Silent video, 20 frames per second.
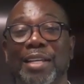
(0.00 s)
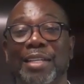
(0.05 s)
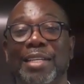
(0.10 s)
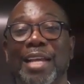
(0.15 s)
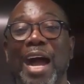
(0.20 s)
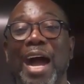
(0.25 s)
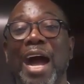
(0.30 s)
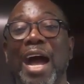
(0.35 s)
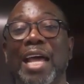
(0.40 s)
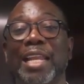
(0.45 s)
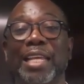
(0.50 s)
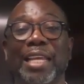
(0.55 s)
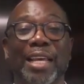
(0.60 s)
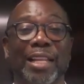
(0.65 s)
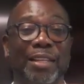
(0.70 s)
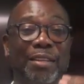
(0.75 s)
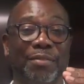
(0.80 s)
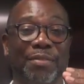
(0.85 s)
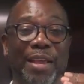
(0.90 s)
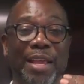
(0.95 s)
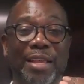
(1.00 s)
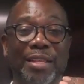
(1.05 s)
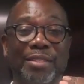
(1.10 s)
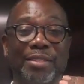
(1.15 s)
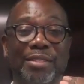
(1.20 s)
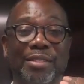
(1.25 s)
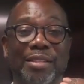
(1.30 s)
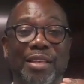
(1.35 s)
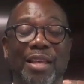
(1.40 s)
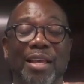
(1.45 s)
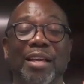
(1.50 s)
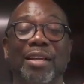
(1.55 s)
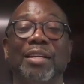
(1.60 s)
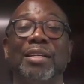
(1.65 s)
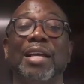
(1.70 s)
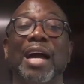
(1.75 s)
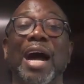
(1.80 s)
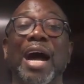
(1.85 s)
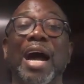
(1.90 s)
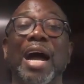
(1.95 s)
God elevates.
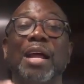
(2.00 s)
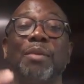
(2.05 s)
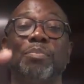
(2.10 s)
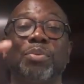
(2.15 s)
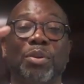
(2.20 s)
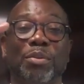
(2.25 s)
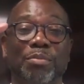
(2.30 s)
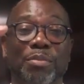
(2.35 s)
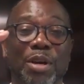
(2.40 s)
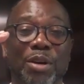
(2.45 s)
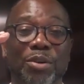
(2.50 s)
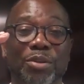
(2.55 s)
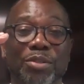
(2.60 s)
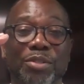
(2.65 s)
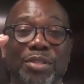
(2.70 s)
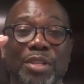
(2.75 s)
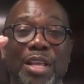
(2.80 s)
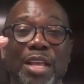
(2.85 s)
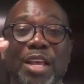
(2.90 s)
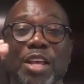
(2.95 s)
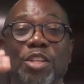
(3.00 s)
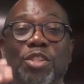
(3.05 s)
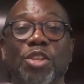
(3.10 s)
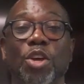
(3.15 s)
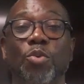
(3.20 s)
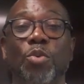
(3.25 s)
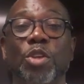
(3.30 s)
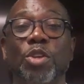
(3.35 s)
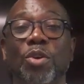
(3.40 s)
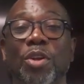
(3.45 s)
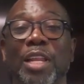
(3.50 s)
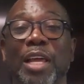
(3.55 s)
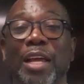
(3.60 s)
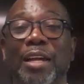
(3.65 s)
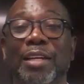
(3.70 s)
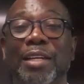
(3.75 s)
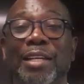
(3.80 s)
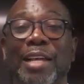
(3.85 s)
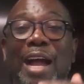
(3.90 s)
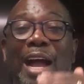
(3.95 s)
God promotes. So when you allow
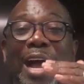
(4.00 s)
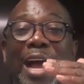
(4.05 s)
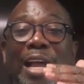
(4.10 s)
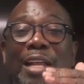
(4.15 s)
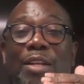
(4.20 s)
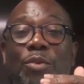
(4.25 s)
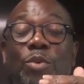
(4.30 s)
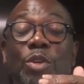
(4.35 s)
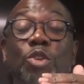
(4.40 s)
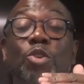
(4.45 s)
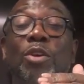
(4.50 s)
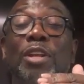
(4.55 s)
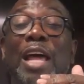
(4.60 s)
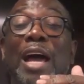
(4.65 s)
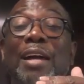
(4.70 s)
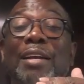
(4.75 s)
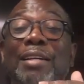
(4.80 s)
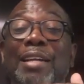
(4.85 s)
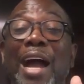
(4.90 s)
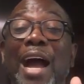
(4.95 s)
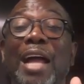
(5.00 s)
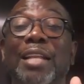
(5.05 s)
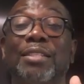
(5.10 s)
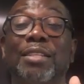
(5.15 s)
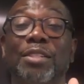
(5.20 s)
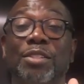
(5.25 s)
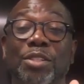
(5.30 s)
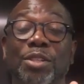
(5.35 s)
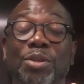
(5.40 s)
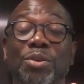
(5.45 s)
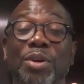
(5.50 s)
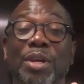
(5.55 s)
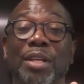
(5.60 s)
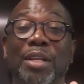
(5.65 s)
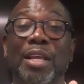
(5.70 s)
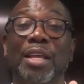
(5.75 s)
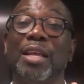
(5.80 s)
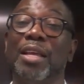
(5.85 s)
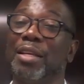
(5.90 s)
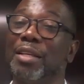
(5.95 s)
God, when you allow God to do
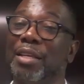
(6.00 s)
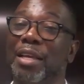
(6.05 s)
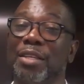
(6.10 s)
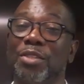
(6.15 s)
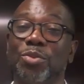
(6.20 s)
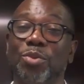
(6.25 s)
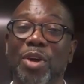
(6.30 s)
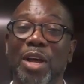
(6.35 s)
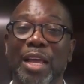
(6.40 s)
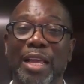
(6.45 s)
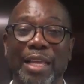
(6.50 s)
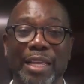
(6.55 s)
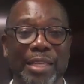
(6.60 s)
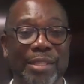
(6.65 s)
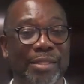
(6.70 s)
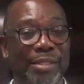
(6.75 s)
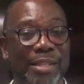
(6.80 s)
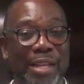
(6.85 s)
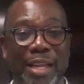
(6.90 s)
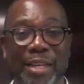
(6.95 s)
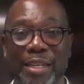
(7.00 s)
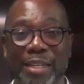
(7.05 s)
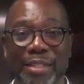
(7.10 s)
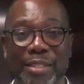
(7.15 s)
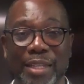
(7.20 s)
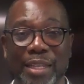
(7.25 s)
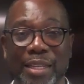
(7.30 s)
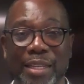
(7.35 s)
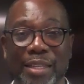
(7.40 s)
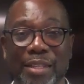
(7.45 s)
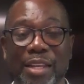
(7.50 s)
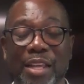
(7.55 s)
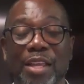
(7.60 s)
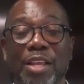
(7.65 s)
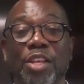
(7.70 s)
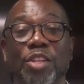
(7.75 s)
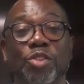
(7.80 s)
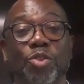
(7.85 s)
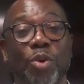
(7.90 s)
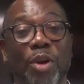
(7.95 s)
it, guess what? It's done indeed.
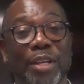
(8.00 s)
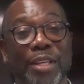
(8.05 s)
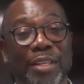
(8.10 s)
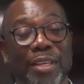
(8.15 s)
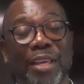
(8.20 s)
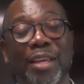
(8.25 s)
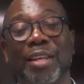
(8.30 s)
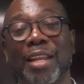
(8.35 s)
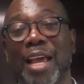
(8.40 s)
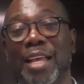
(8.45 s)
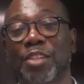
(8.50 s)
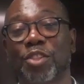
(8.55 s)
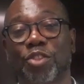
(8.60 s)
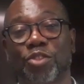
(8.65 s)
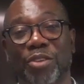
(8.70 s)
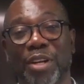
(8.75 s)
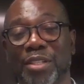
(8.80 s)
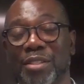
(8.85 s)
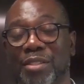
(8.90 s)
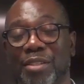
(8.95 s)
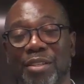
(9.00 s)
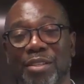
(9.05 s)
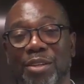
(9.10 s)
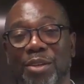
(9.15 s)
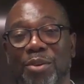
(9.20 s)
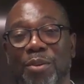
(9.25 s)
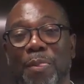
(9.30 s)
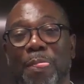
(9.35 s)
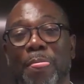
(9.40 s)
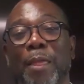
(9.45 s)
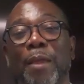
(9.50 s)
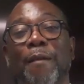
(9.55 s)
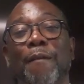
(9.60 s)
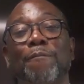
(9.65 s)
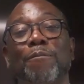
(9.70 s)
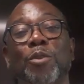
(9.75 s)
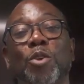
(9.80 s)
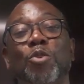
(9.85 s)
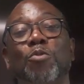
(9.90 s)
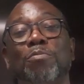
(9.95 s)
So again, I stress to you,
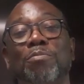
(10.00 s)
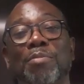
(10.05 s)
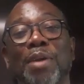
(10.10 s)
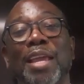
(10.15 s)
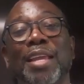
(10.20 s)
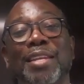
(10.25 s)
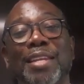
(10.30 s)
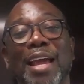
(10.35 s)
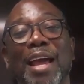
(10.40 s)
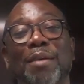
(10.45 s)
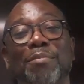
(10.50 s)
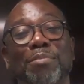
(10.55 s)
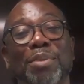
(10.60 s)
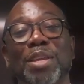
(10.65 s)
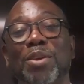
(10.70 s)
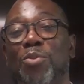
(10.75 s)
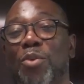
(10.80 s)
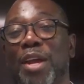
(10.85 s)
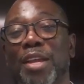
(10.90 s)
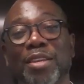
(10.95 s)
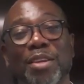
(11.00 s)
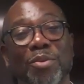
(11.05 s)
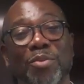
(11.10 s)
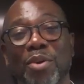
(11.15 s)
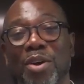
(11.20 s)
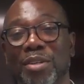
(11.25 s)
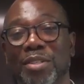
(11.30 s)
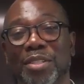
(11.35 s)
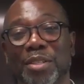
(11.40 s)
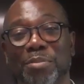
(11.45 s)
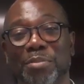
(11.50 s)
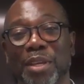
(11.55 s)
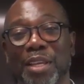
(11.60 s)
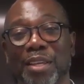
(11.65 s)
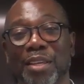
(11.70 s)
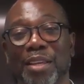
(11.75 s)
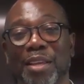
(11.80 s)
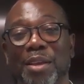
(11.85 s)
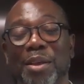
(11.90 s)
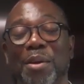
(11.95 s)
you may not be where you want to
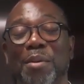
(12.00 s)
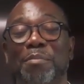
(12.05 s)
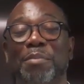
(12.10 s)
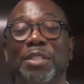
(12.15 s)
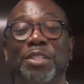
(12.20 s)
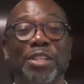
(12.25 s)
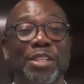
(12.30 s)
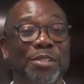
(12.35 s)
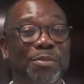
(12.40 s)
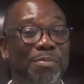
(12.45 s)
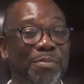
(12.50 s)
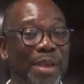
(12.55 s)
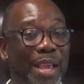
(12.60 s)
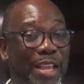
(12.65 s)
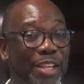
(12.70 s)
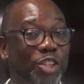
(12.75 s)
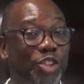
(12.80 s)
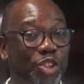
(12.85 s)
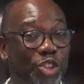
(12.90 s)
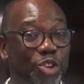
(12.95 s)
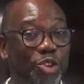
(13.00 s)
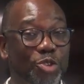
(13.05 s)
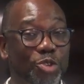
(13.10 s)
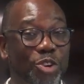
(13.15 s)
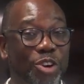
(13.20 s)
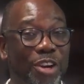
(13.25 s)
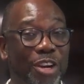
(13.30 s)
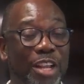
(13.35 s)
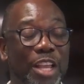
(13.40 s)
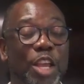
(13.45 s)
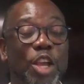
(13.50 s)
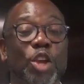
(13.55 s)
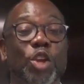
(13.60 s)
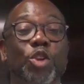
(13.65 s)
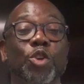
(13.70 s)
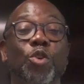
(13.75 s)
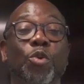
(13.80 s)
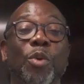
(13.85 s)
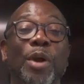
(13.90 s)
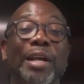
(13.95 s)
be, but just make sure
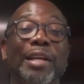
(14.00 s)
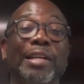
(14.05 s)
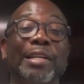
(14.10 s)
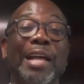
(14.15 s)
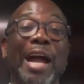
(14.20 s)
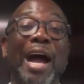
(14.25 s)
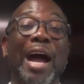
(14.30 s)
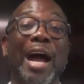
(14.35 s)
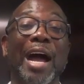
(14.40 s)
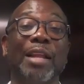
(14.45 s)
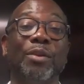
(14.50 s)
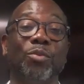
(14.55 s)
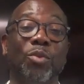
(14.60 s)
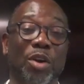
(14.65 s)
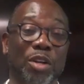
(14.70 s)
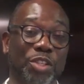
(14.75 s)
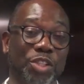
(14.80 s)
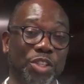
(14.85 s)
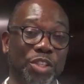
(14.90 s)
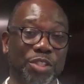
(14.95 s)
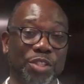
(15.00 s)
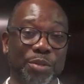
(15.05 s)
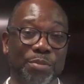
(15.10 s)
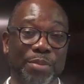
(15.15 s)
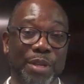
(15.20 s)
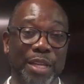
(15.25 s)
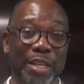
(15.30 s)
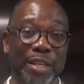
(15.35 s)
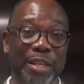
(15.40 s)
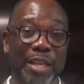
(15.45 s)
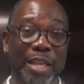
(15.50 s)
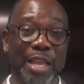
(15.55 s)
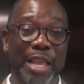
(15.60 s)
you're where God wants you to be.